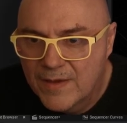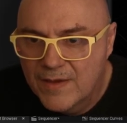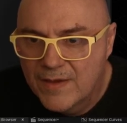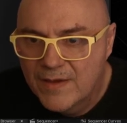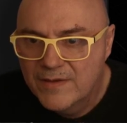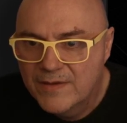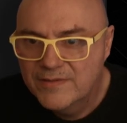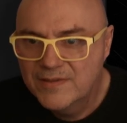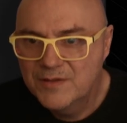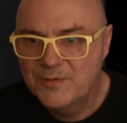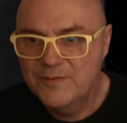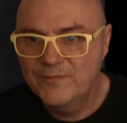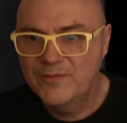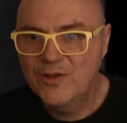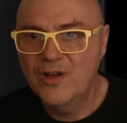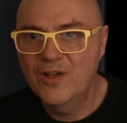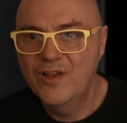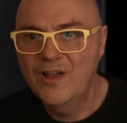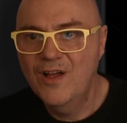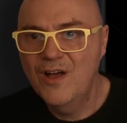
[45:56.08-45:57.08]
So we've
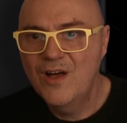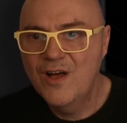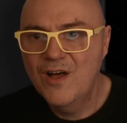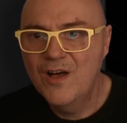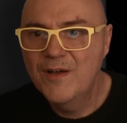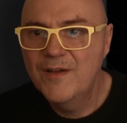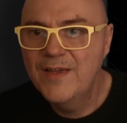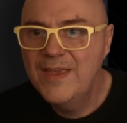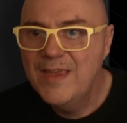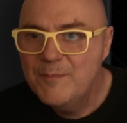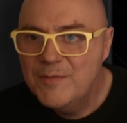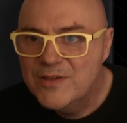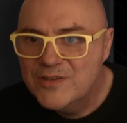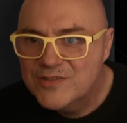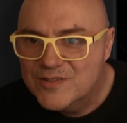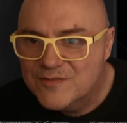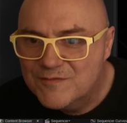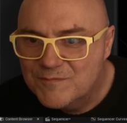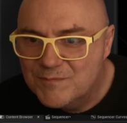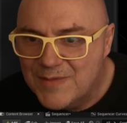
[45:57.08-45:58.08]
got our image
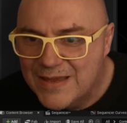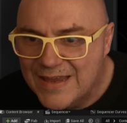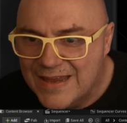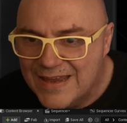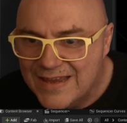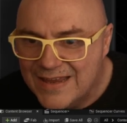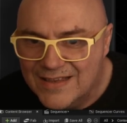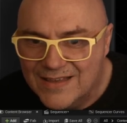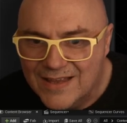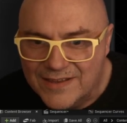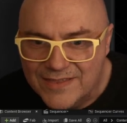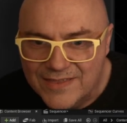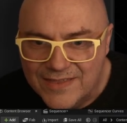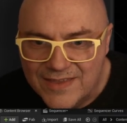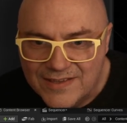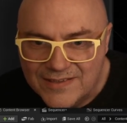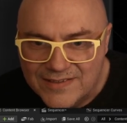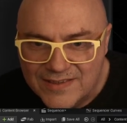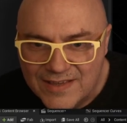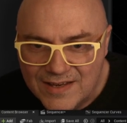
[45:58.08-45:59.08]
of me, like
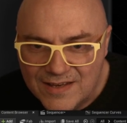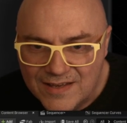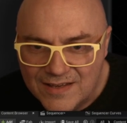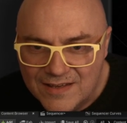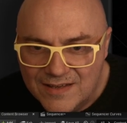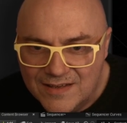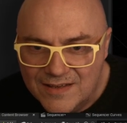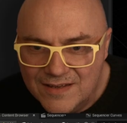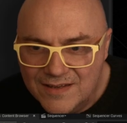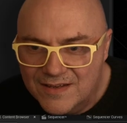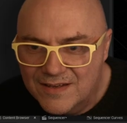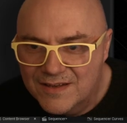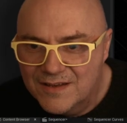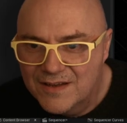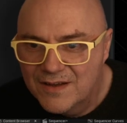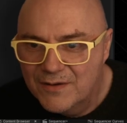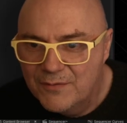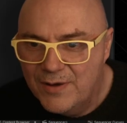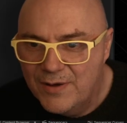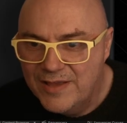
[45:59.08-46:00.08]
this thing,
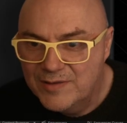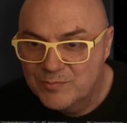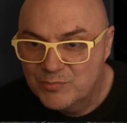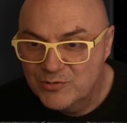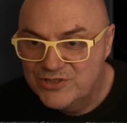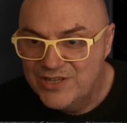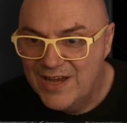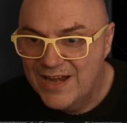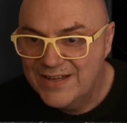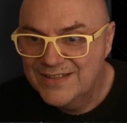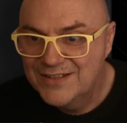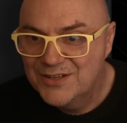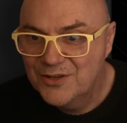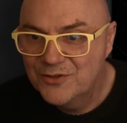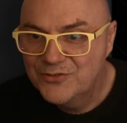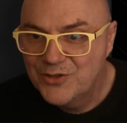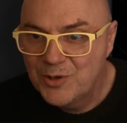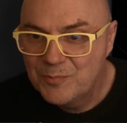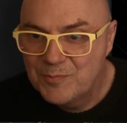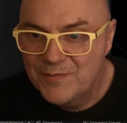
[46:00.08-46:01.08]
is projected on
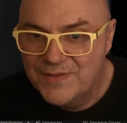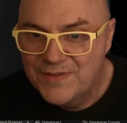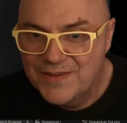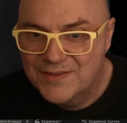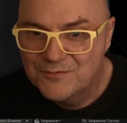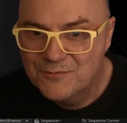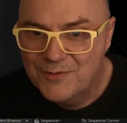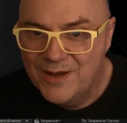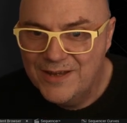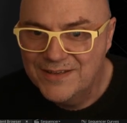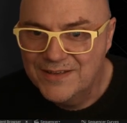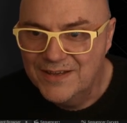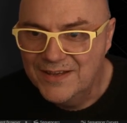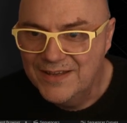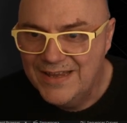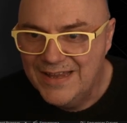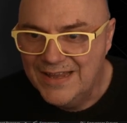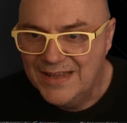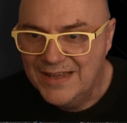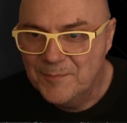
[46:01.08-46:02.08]
top of this render
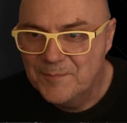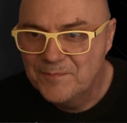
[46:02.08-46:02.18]
here,